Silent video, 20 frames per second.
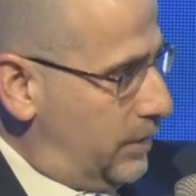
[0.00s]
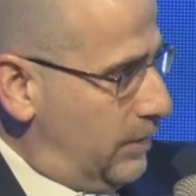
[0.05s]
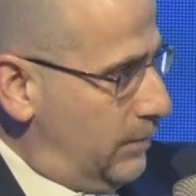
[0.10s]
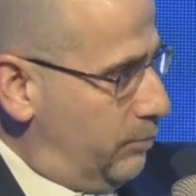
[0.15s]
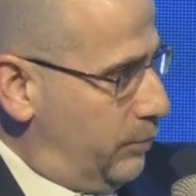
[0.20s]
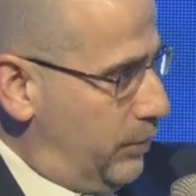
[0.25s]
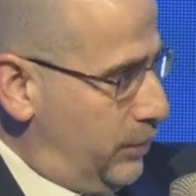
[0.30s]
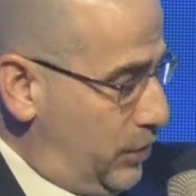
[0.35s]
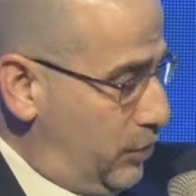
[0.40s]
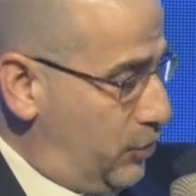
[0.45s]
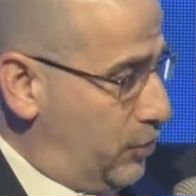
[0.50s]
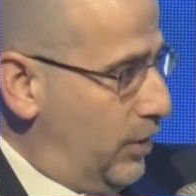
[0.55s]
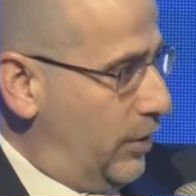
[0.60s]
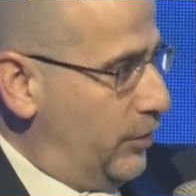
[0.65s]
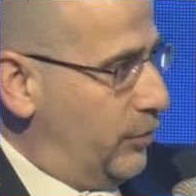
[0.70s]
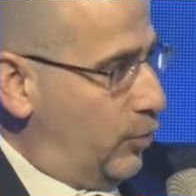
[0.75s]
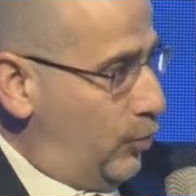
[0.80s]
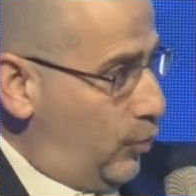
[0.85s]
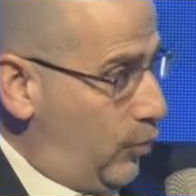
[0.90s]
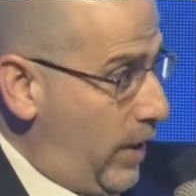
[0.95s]
position on
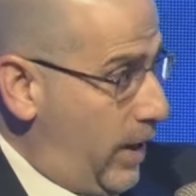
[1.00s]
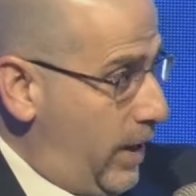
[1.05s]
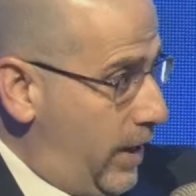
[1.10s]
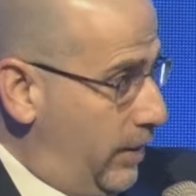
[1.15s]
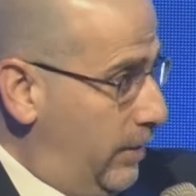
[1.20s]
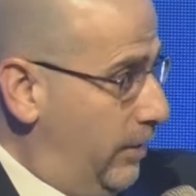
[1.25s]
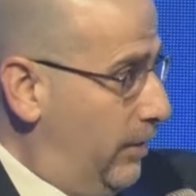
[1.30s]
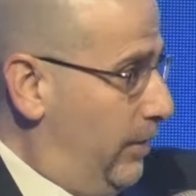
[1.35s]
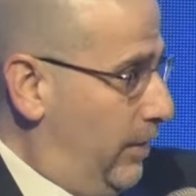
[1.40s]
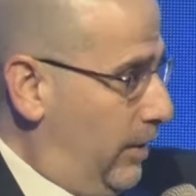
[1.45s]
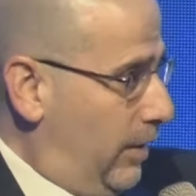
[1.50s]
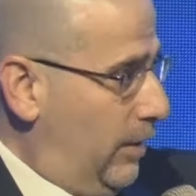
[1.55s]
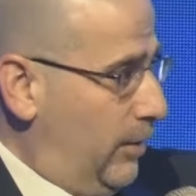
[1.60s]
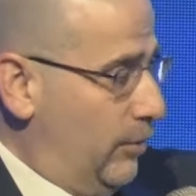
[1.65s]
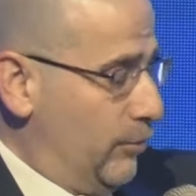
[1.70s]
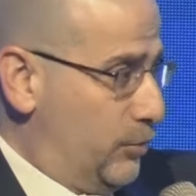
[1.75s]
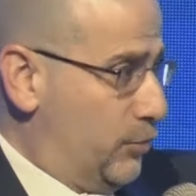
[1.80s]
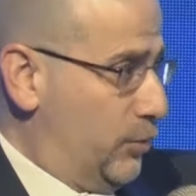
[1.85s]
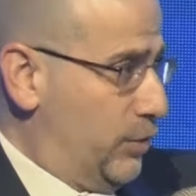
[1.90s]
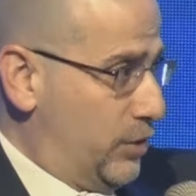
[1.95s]
Ukraine,
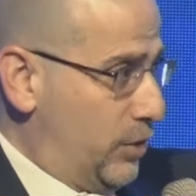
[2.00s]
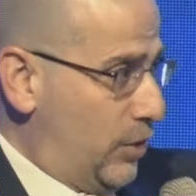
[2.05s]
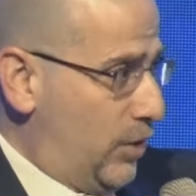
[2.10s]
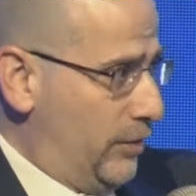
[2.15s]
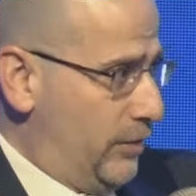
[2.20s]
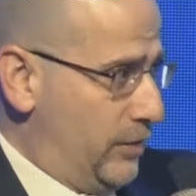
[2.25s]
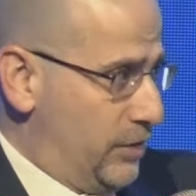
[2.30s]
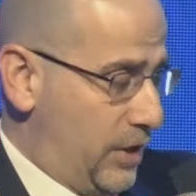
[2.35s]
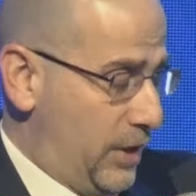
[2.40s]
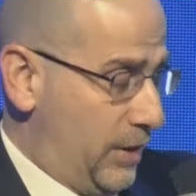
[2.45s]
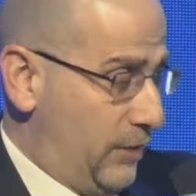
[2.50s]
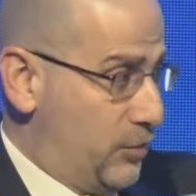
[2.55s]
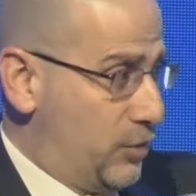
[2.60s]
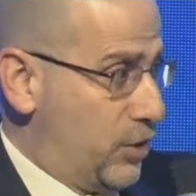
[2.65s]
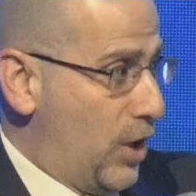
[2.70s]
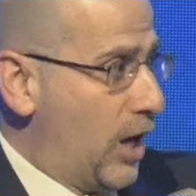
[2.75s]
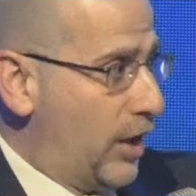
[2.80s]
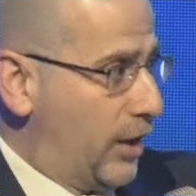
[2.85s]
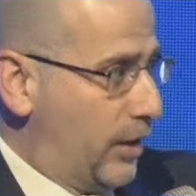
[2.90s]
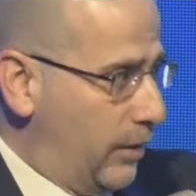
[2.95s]
which we saw in this kind of
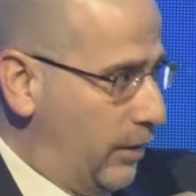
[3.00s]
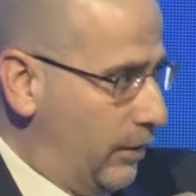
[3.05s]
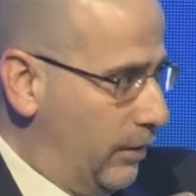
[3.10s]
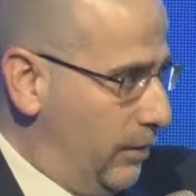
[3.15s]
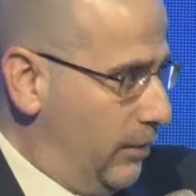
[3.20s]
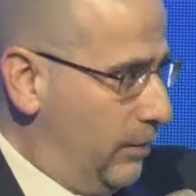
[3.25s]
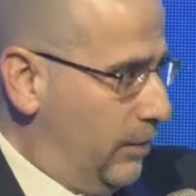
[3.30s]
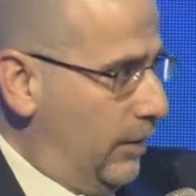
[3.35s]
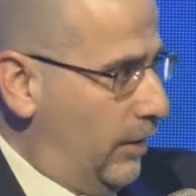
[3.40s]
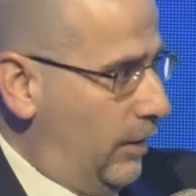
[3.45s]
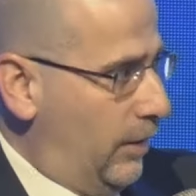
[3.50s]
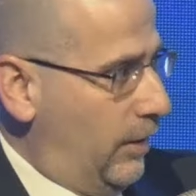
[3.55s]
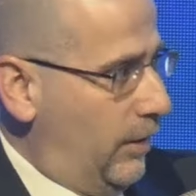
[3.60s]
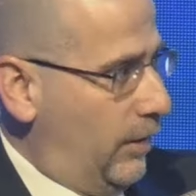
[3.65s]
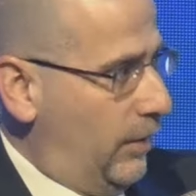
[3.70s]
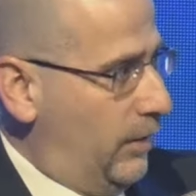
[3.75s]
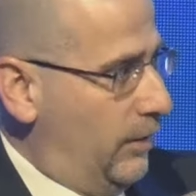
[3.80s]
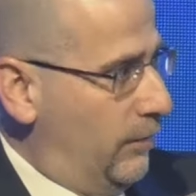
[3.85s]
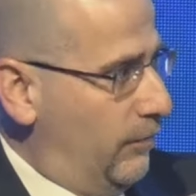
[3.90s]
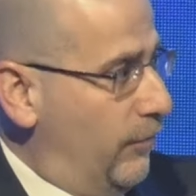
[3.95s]
shocking
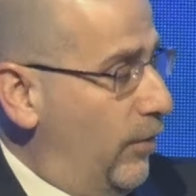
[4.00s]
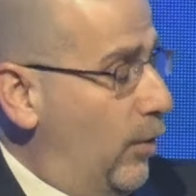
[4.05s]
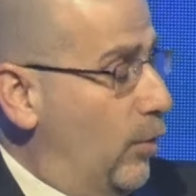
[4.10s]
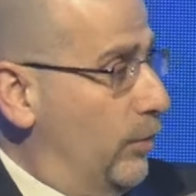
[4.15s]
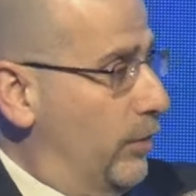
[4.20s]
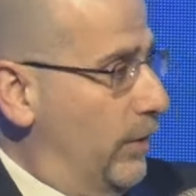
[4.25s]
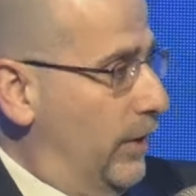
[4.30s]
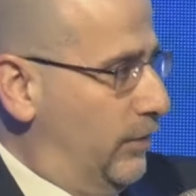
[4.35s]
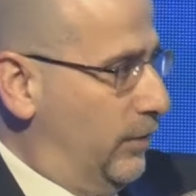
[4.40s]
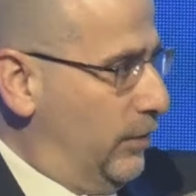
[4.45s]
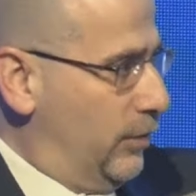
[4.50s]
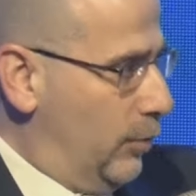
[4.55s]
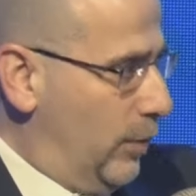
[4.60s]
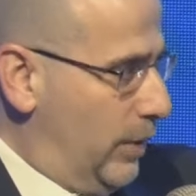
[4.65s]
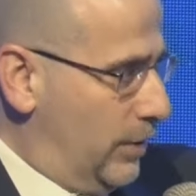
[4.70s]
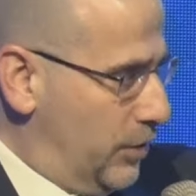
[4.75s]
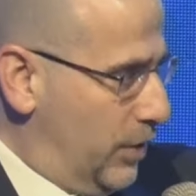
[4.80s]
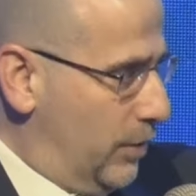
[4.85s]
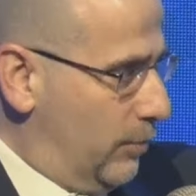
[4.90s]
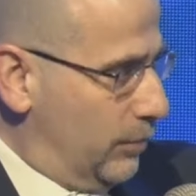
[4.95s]
vote at the
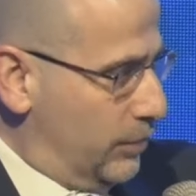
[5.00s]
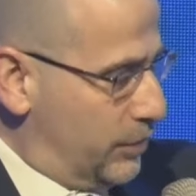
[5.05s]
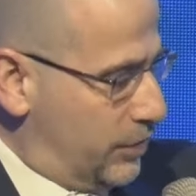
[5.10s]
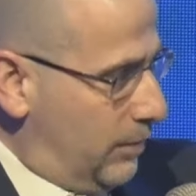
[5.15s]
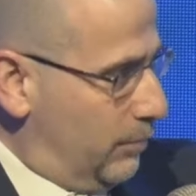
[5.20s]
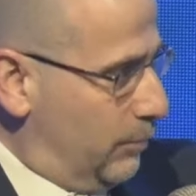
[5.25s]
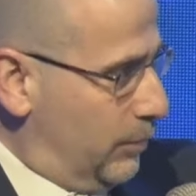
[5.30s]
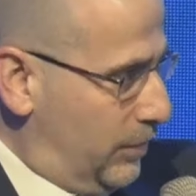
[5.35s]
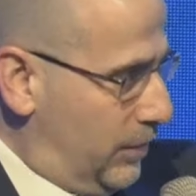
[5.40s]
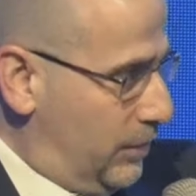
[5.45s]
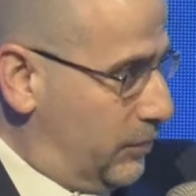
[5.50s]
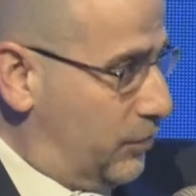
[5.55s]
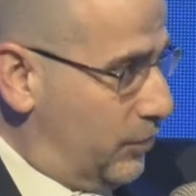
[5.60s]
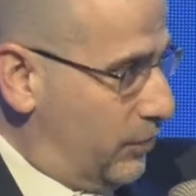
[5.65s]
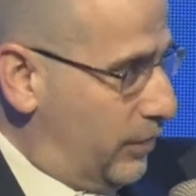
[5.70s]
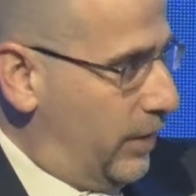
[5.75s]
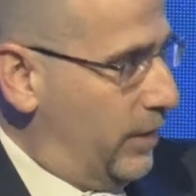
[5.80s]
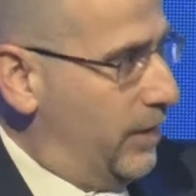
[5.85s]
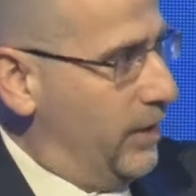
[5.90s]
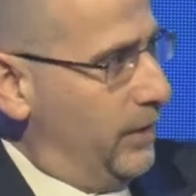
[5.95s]
UN General Assembly
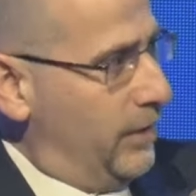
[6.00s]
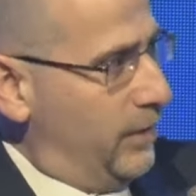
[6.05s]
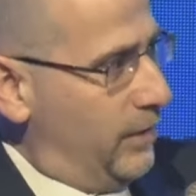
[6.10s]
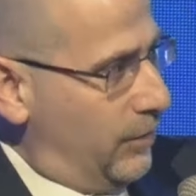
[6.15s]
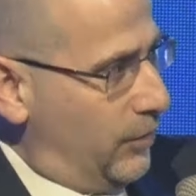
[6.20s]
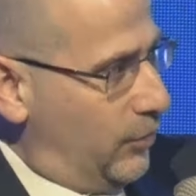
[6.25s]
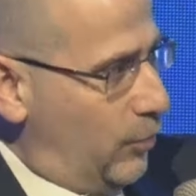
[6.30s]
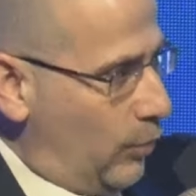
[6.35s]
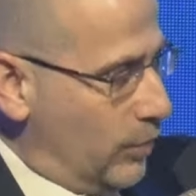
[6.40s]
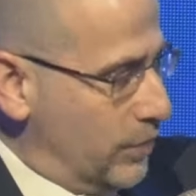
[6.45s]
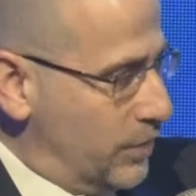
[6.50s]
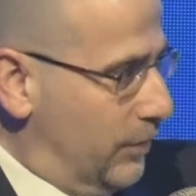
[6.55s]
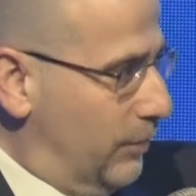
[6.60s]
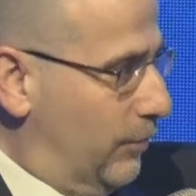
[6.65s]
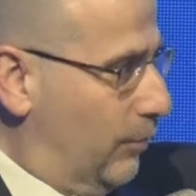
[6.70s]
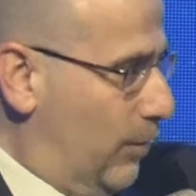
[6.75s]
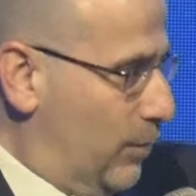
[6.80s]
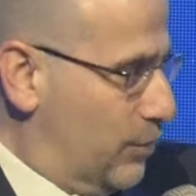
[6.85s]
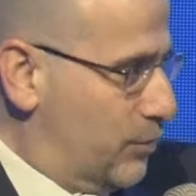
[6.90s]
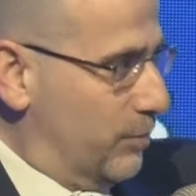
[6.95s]
yesterday, endorsing
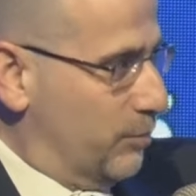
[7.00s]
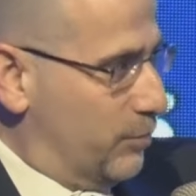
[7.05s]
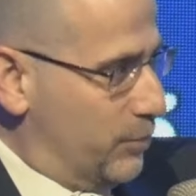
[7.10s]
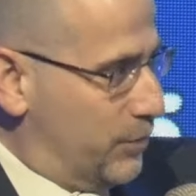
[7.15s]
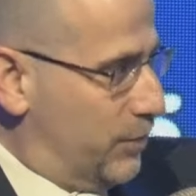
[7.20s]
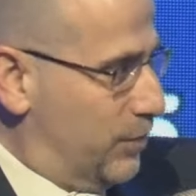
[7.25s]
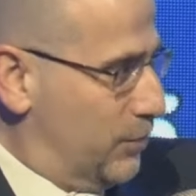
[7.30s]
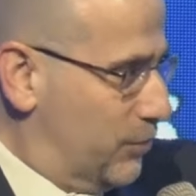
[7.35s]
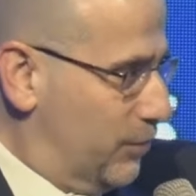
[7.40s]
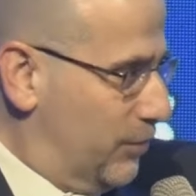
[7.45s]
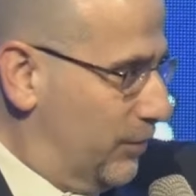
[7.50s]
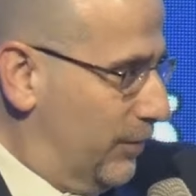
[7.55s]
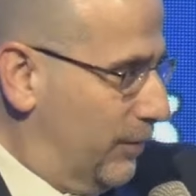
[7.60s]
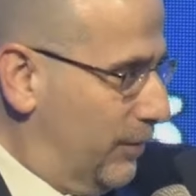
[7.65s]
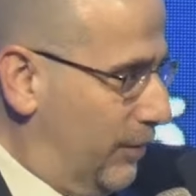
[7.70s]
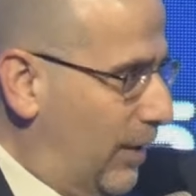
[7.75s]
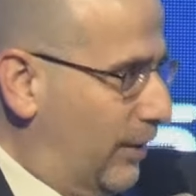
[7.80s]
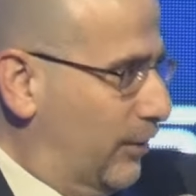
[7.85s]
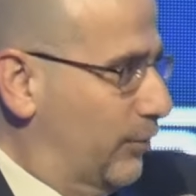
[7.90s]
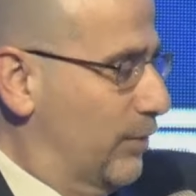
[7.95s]
the Russian position and
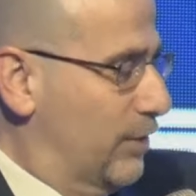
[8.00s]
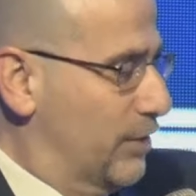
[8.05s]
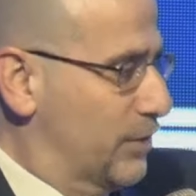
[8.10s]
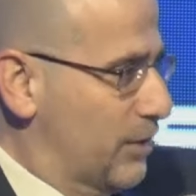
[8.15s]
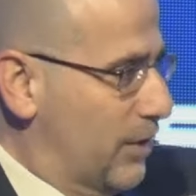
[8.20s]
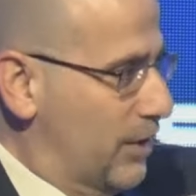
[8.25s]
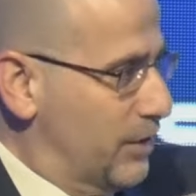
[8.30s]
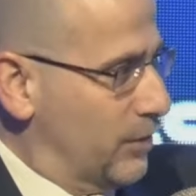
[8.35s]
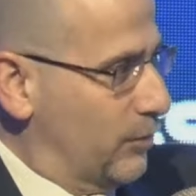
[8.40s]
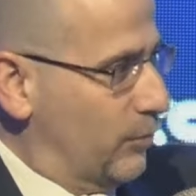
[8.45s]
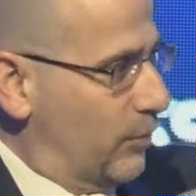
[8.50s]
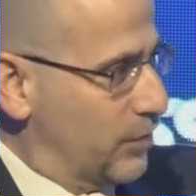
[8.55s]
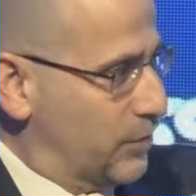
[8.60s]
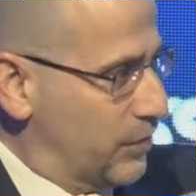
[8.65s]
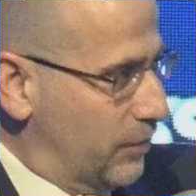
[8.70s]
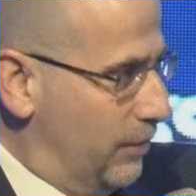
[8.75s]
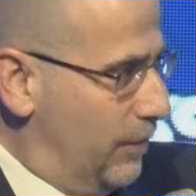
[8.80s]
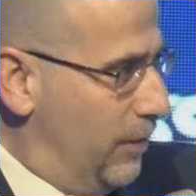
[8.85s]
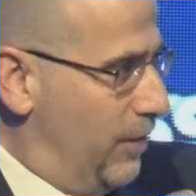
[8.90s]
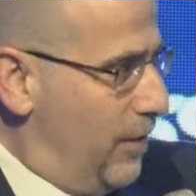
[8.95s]
not criticizing
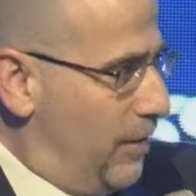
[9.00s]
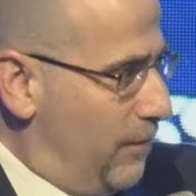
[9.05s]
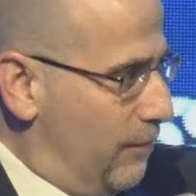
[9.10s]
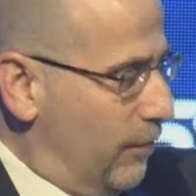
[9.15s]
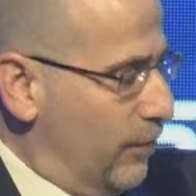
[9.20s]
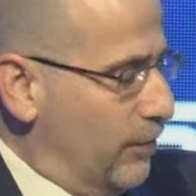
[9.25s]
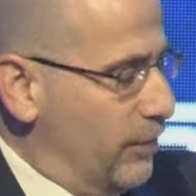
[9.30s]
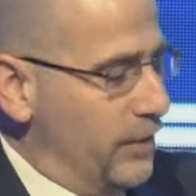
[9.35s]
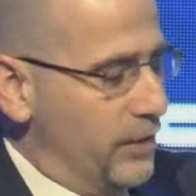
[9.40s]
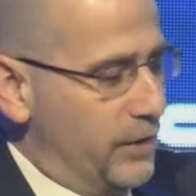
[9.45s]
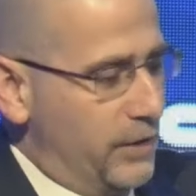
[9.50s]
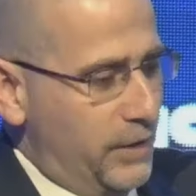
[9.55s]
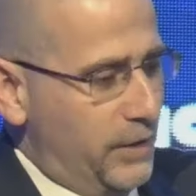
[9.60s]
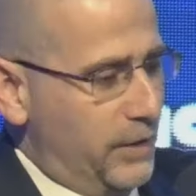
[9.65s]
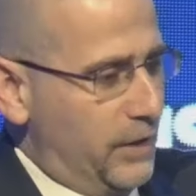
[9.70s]
Russia for the